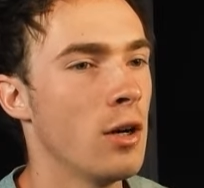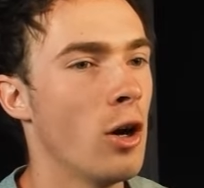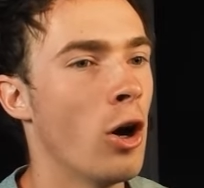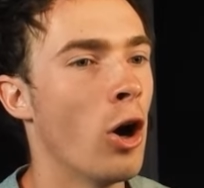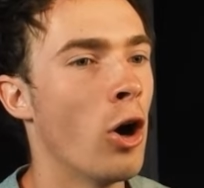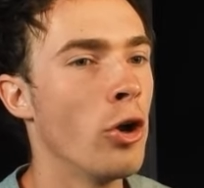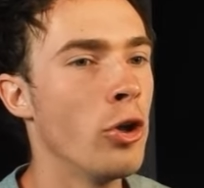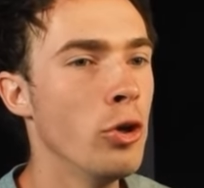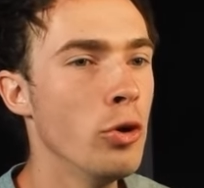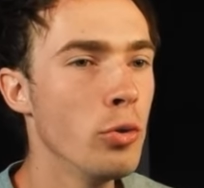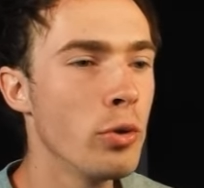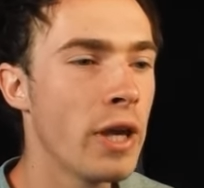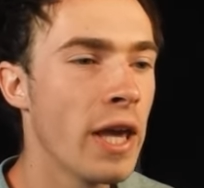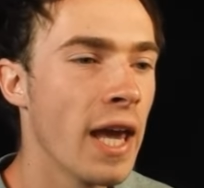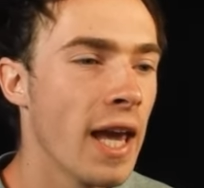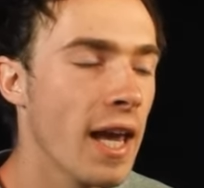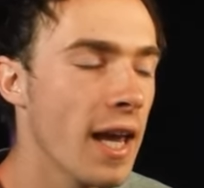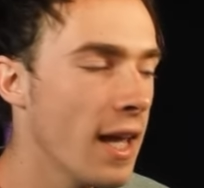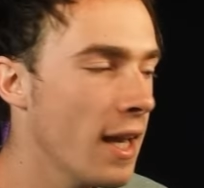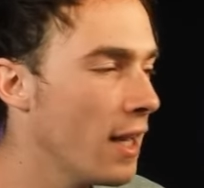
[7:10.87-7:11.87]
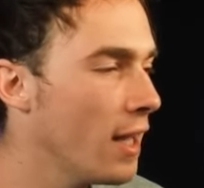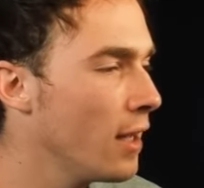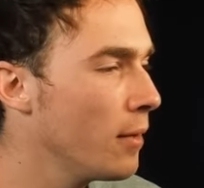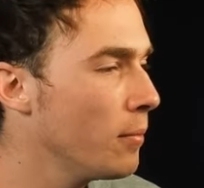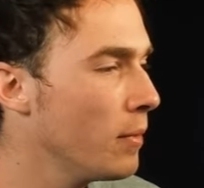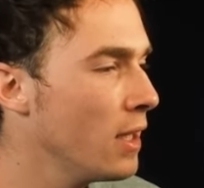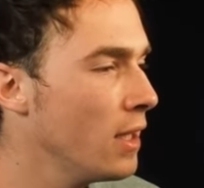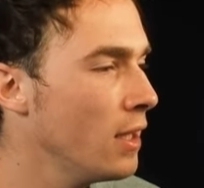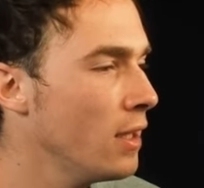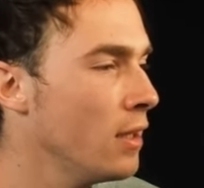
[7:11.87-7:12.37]
Are you kidding
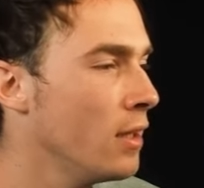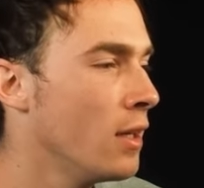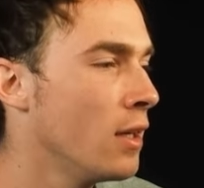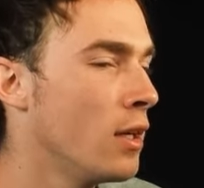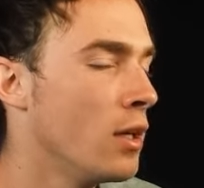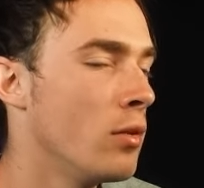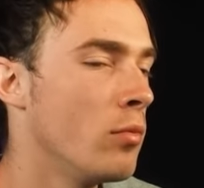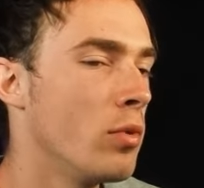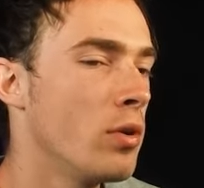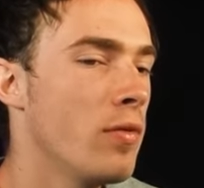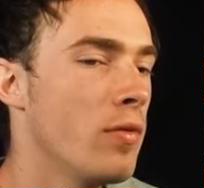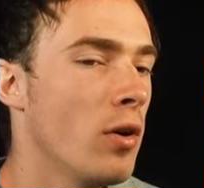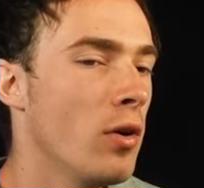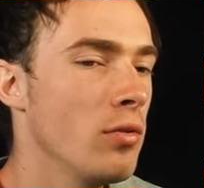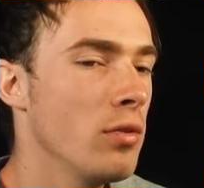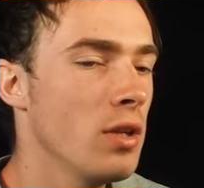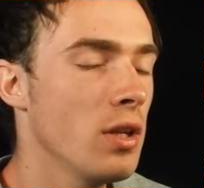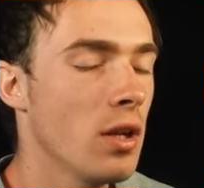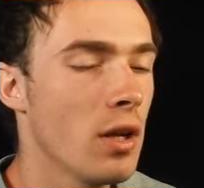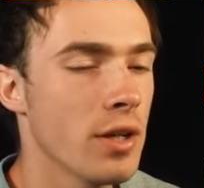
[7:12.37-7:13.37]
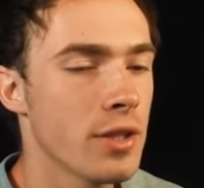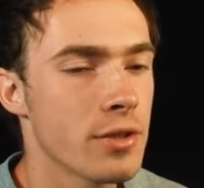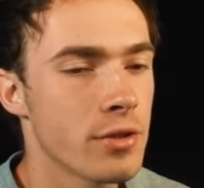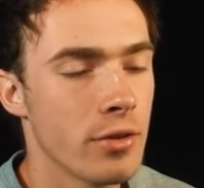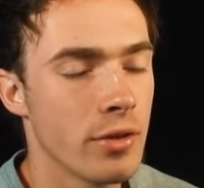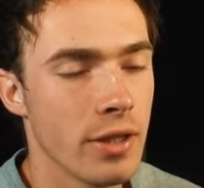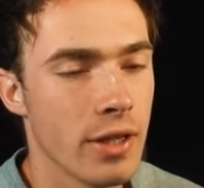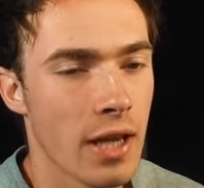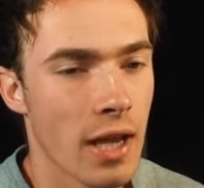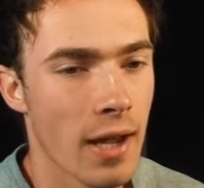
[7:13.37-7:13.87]
me? We've only lost
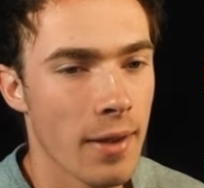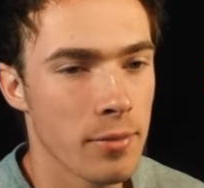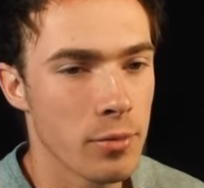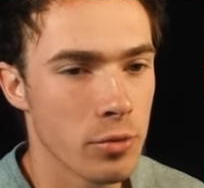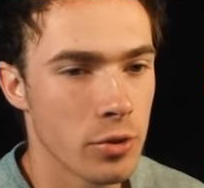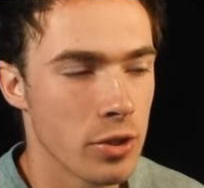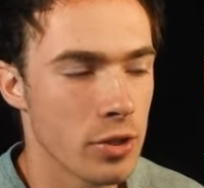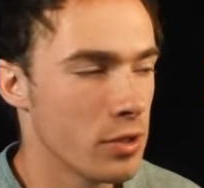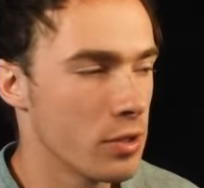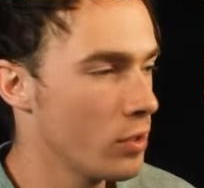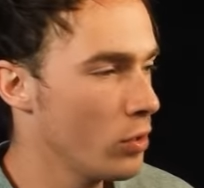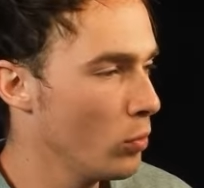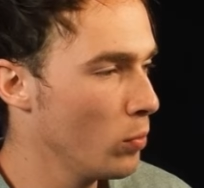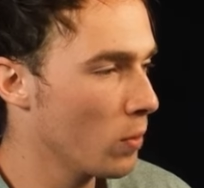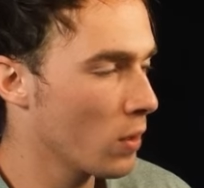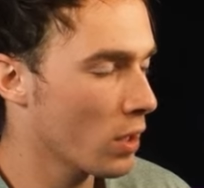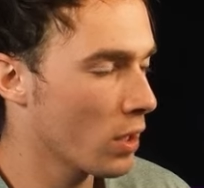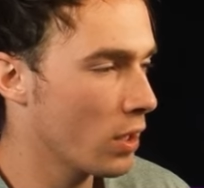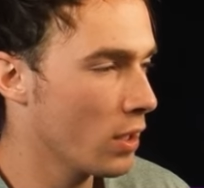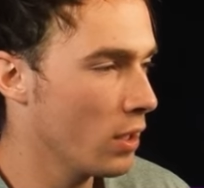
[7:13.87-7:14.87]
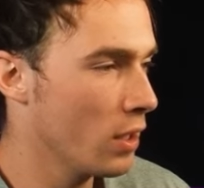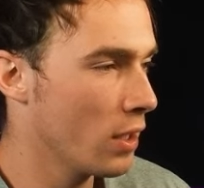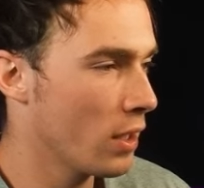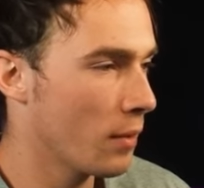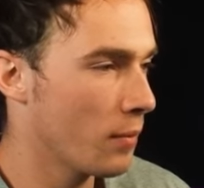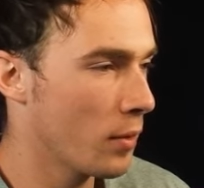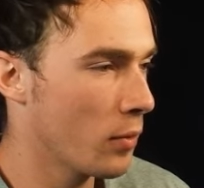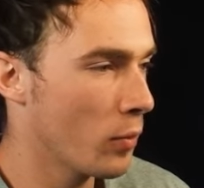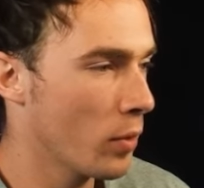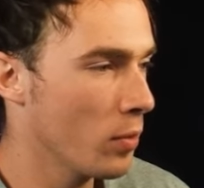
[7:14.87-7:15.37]
three games, which is super good. I
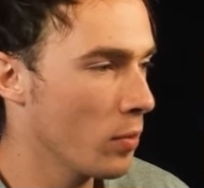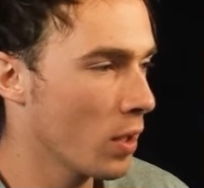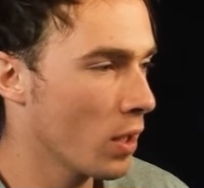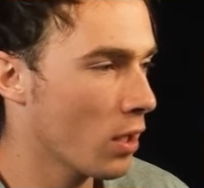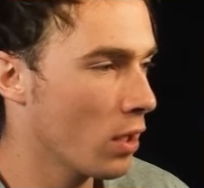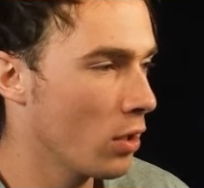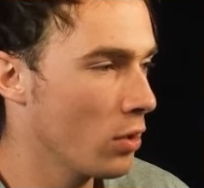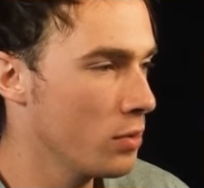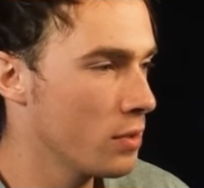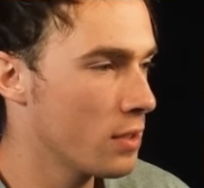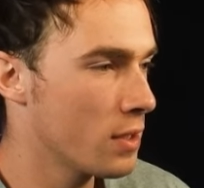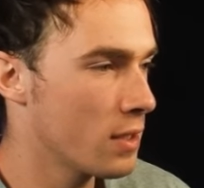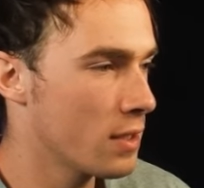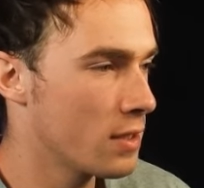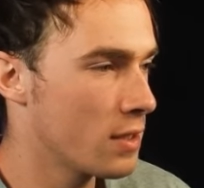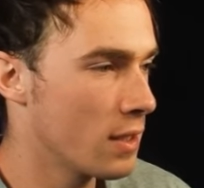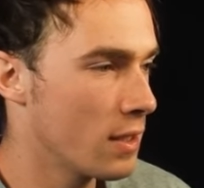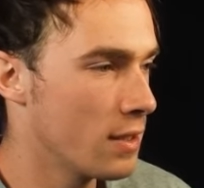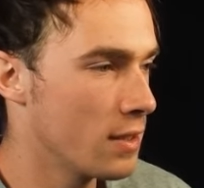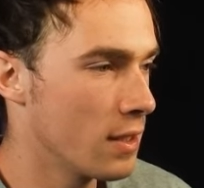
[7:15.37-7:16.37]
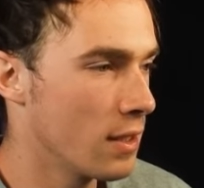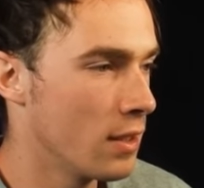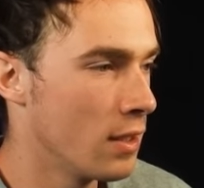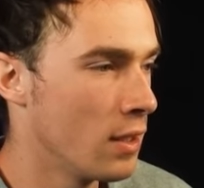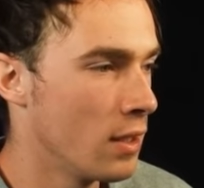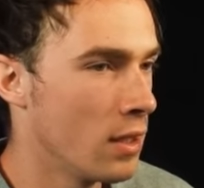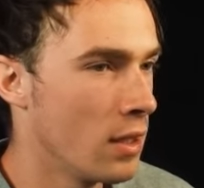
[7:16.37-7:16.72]
mean, we were close this season.